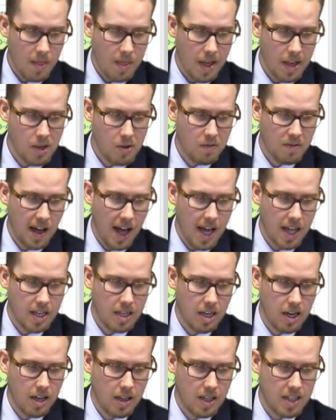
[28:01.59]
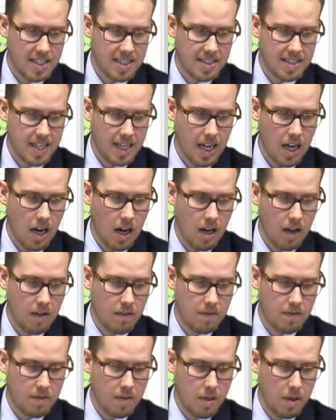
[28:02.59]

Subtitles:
Then you've got a listing of